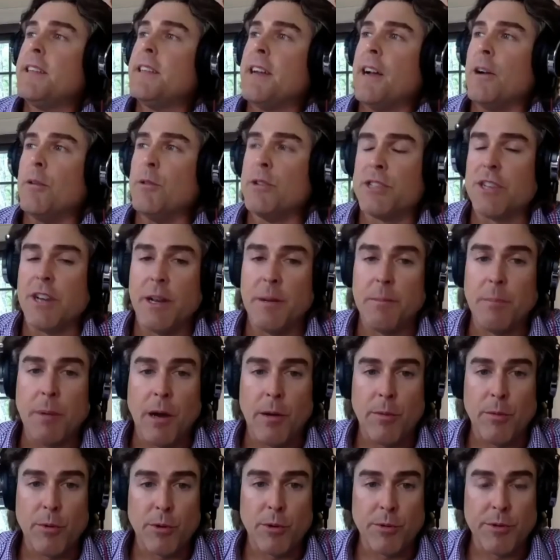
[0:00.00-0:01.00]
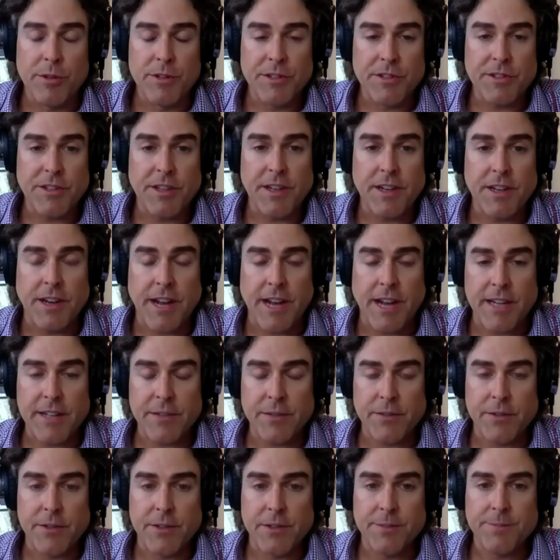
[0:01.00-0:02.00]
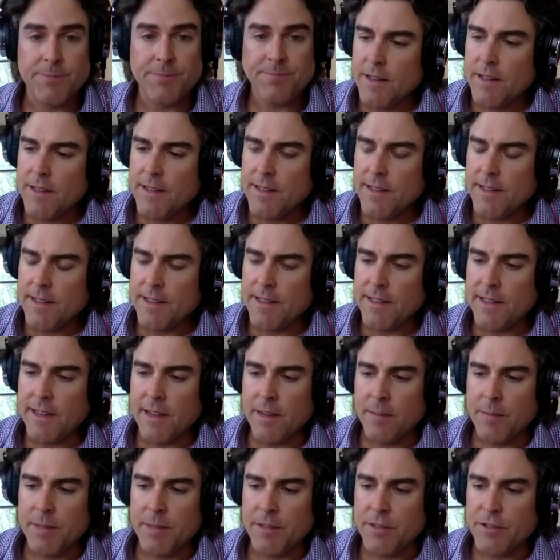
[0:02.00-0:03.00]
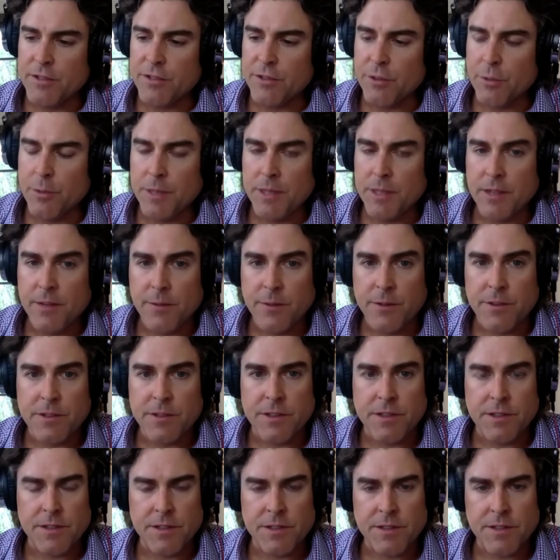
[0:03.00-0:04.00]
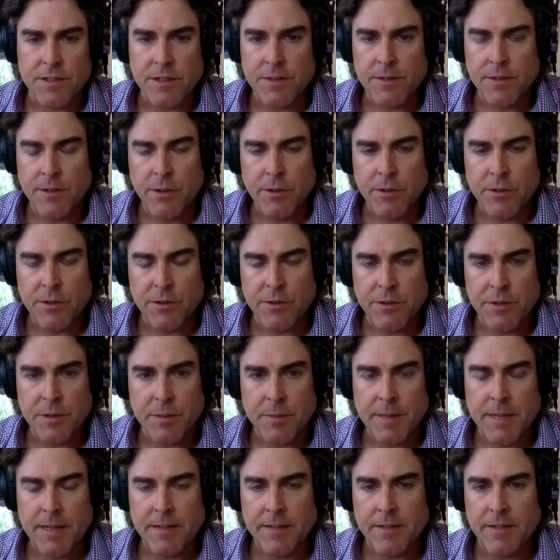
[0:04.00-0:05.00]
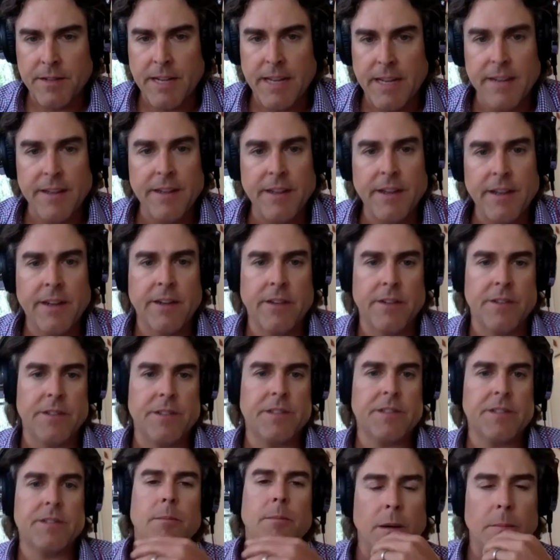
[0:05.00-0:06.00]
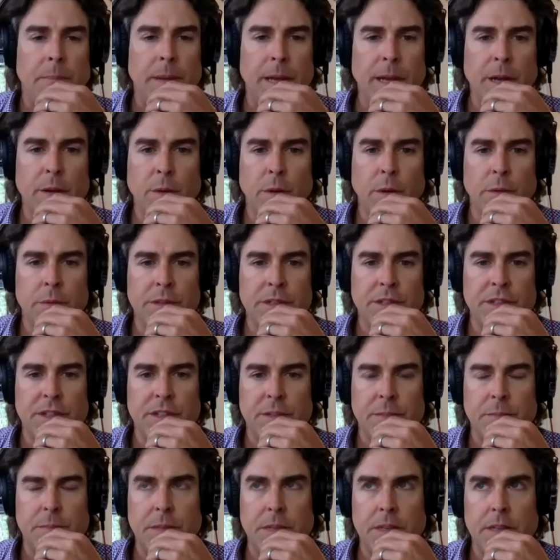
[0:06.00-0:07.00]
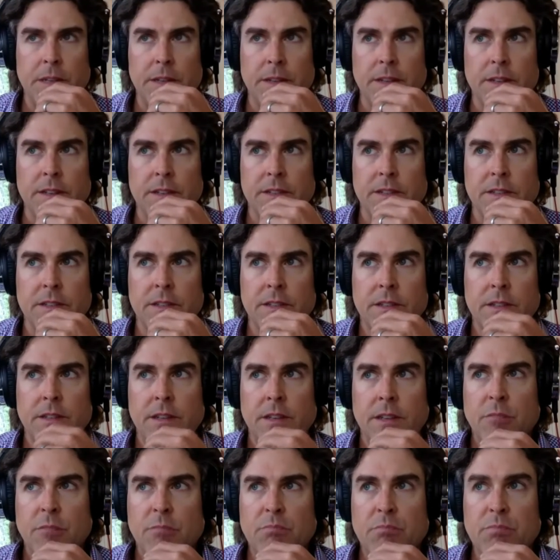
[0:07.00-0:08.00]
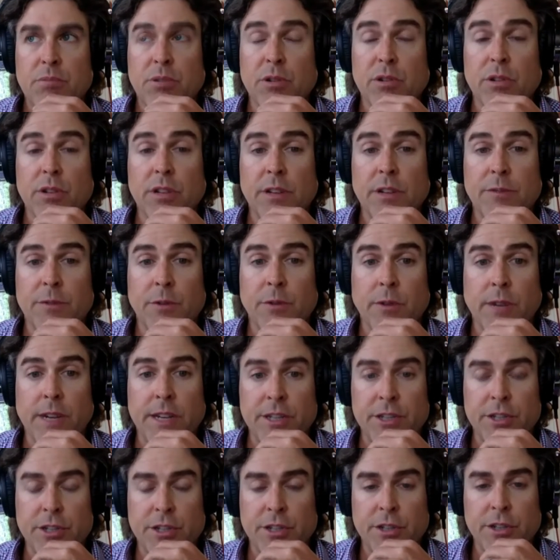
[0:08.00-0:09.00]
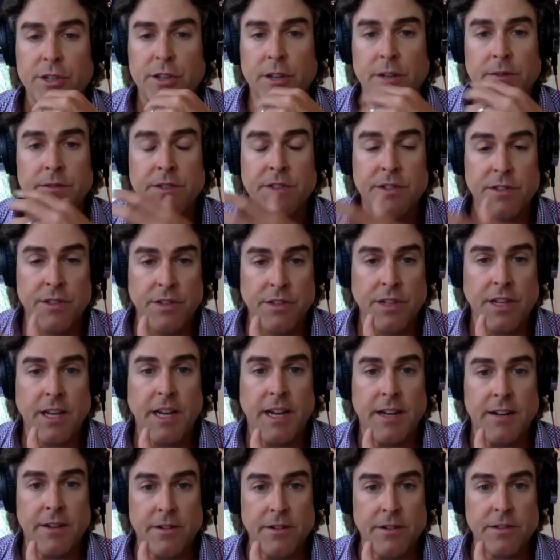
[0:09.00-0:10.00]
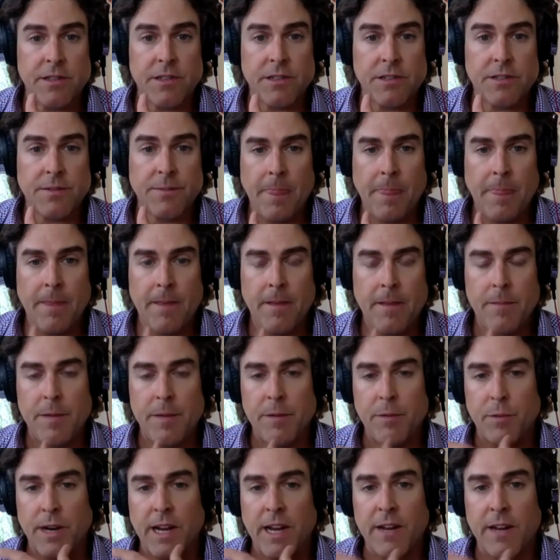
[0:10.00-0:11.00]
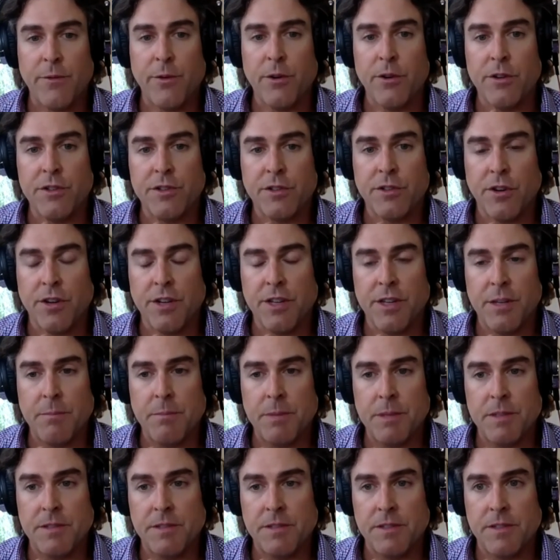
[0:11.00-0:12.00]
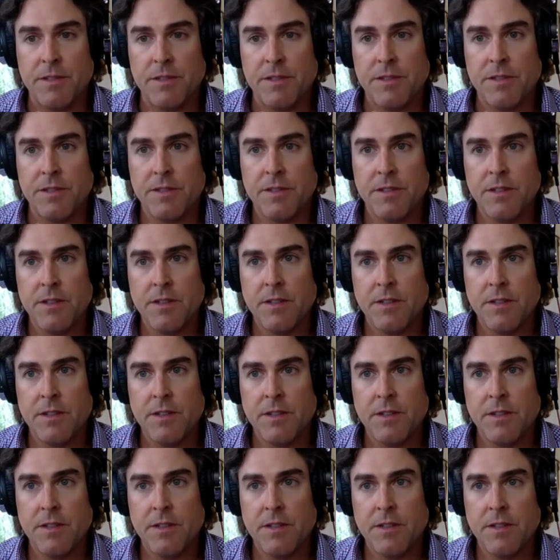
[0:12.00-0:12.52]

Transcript: i wish i had bought more real estate in nashville yeah i mean there's so many differences even though it's only been 10 years a big one would just be this proliferation of syndicators i mean when i first started in the business